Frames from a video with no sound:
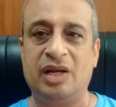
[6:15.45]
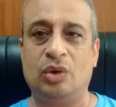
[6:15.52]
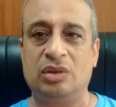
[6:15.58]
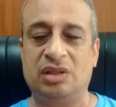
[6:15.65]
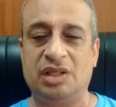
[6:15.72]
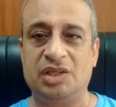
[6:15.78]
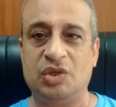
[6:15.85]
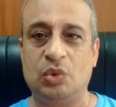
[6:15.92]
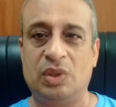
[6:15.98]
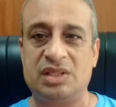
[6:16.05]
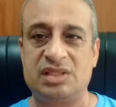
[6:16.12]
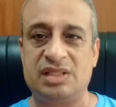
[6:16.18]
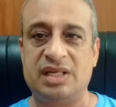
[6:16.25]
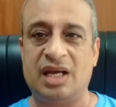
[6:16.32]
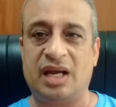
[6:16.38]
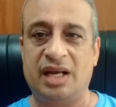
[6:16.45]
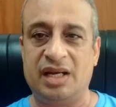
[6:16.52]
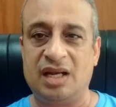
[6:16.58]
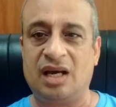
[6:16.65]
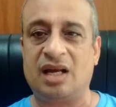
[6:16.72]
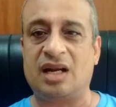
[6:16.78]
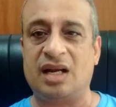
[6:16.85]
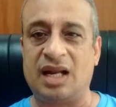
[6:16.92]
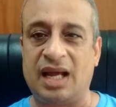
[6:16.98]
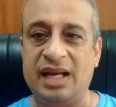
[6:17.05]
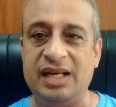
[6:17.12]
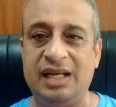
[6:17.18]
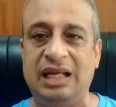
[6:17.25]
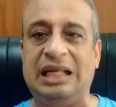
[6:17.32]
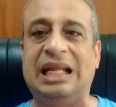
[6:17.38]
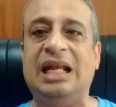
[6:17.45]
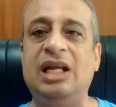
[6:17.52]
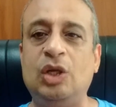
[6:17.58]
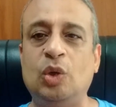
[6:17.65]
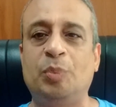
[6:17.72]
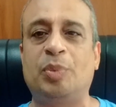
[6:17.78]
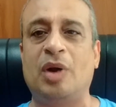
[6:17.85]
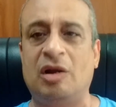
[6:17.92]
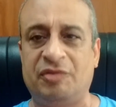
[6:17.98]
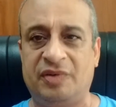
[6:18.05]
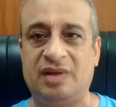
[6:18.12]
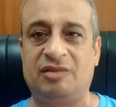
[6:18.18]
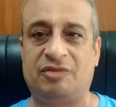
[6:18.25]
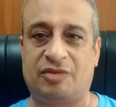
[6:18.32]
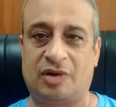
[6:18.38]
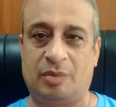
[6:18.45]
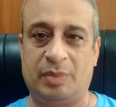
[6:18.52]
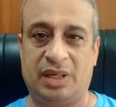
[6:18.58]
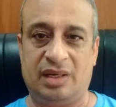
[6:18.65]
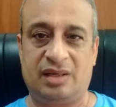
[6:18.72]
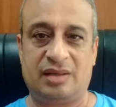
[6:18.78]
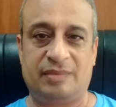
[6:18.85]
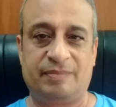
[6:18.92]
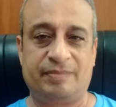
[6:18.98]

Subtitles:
on the USD-INR and I intend to profit from it.